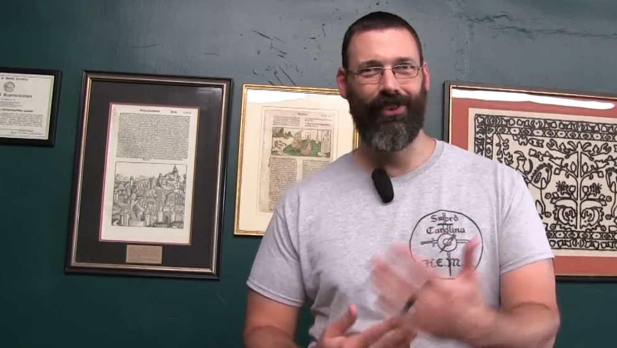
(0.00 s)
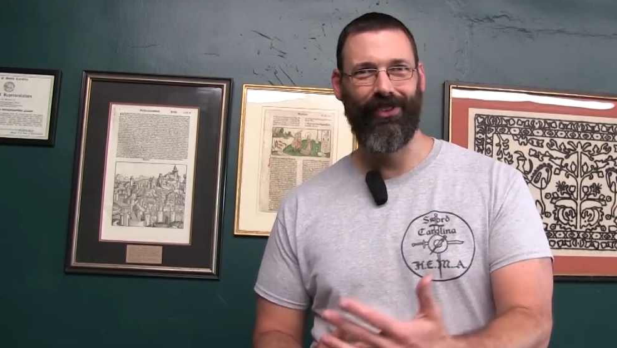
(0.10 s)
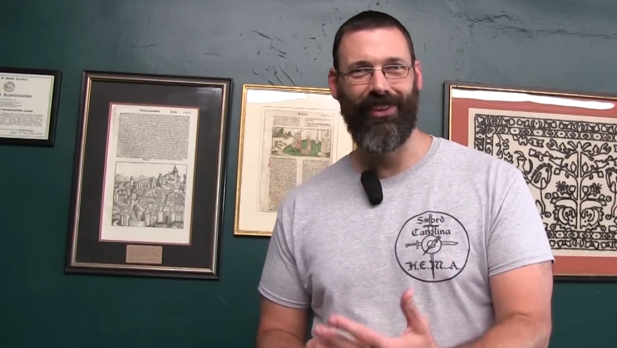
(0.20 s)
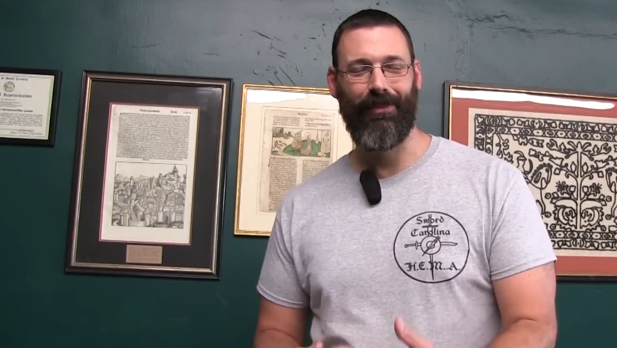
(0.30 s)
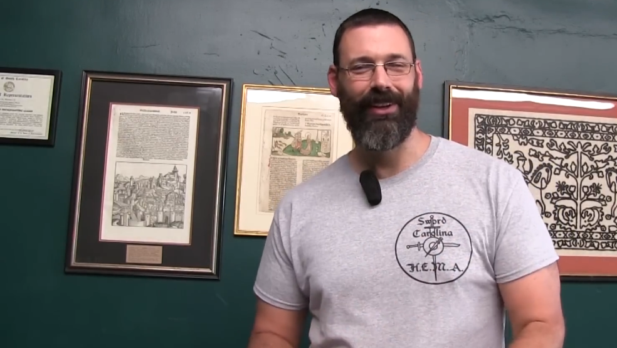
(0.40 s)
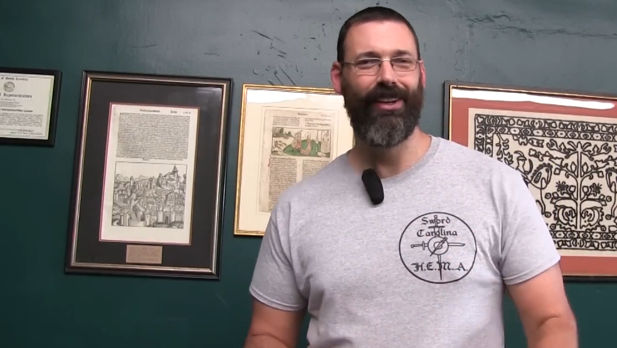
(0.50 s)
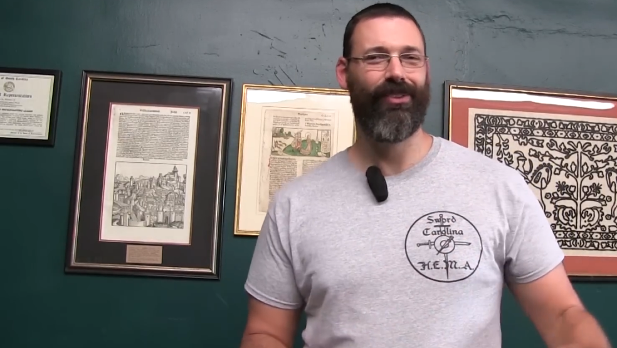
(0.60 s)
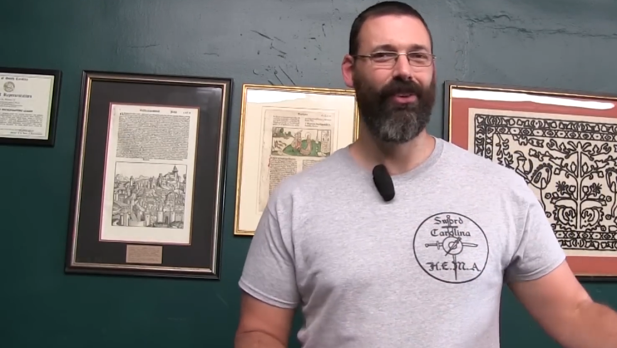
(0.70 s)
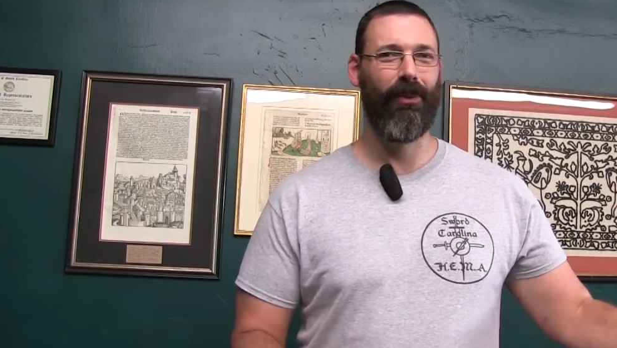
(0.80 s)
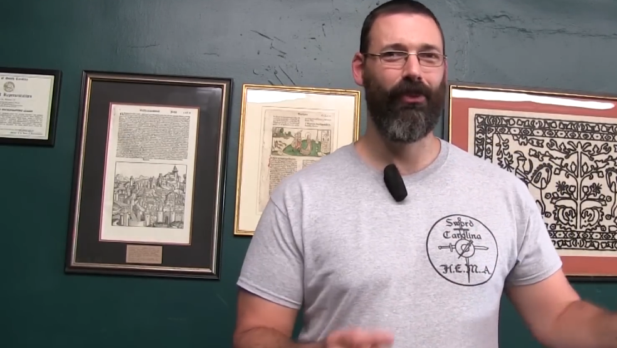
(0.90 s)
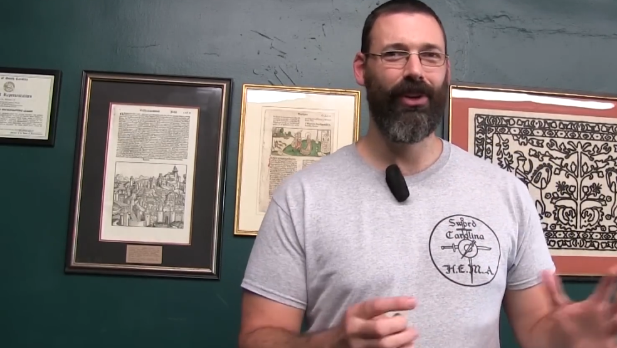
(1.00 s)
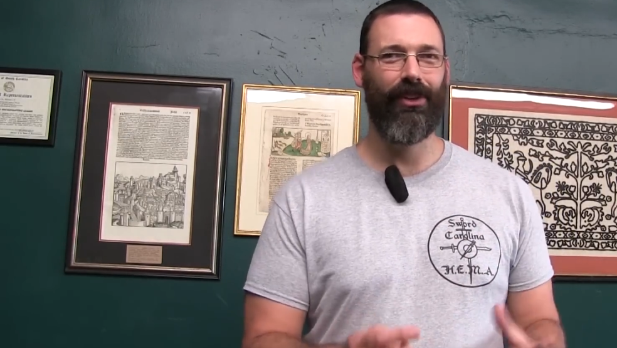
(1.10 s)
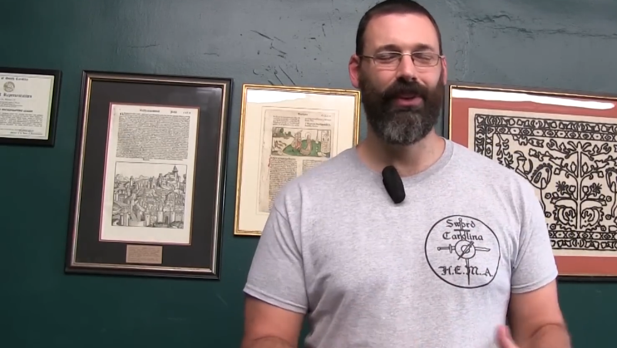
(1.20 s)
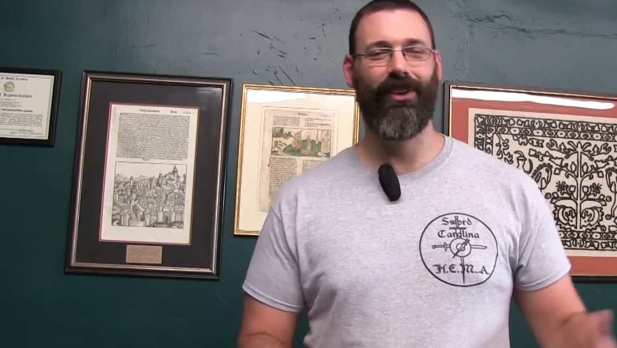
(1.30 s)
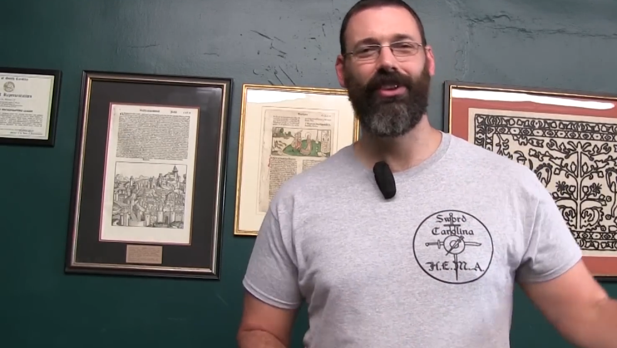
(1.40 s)
on the same techniques. So I'm
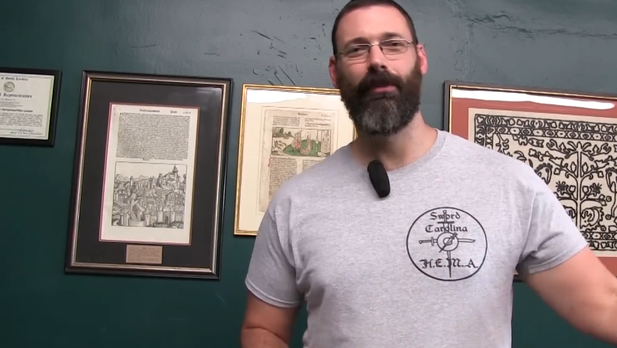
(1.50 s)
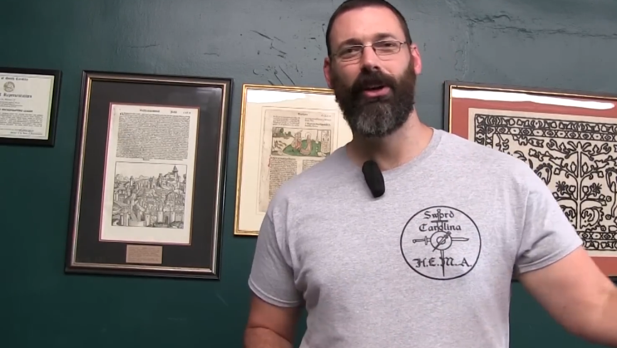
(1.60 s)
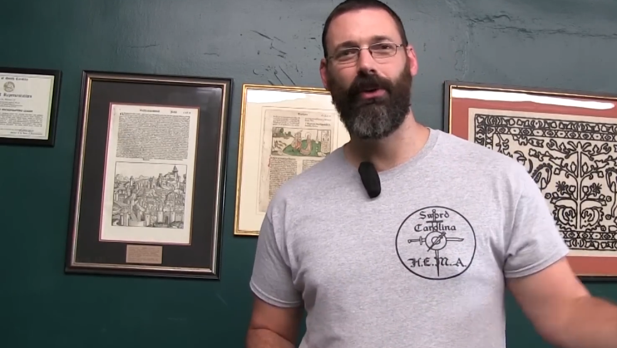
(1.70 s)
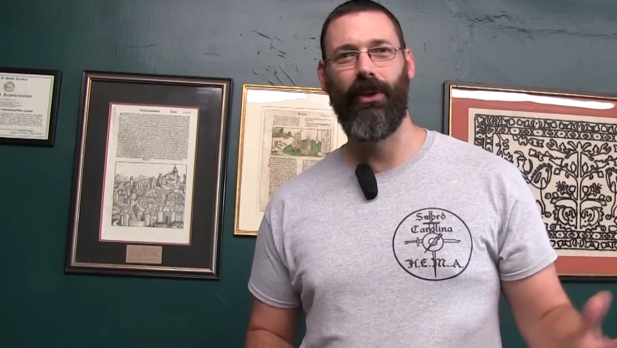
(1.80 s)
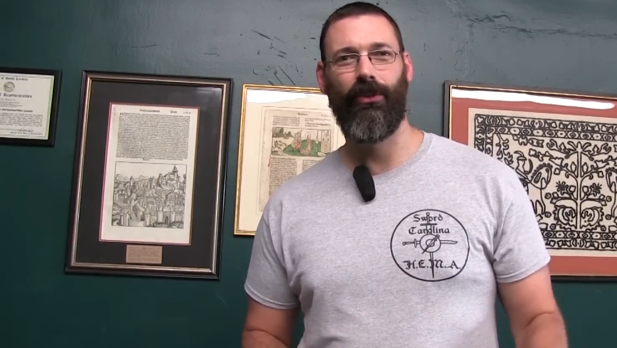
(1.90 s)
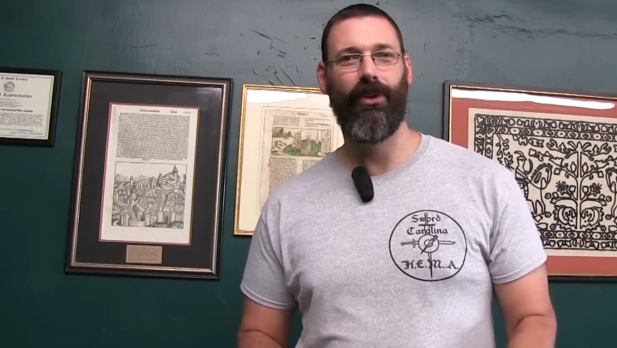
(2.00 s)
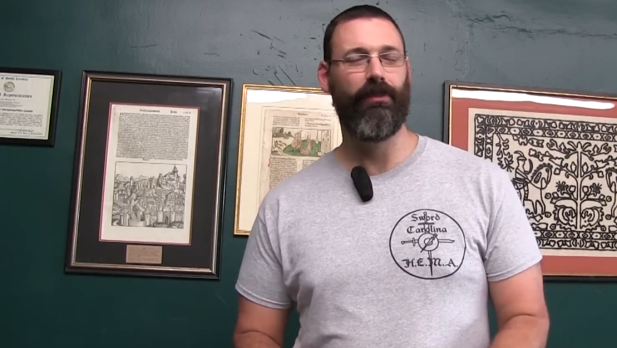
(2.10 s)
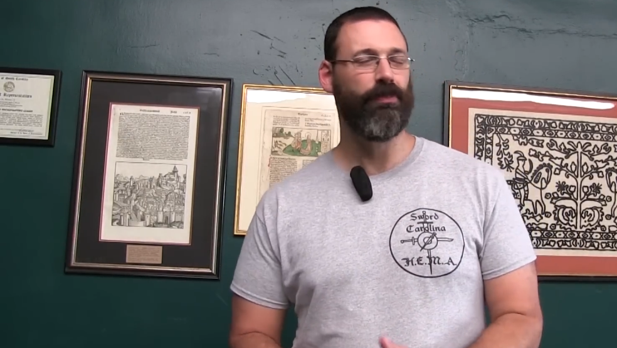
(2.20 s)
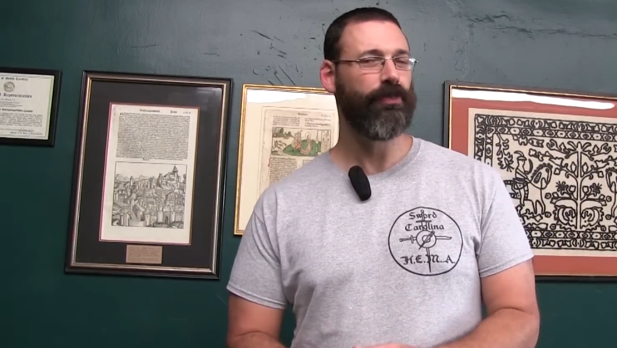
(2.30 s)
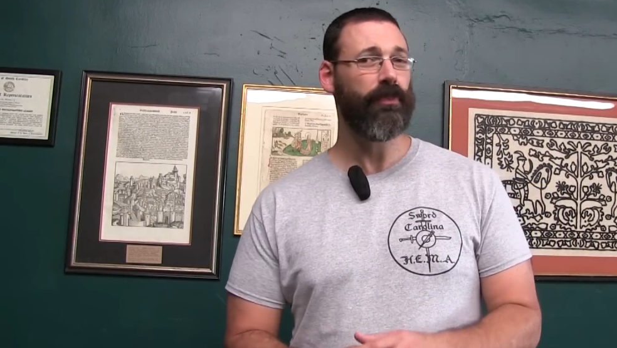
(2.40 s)
really, really excited about going through it.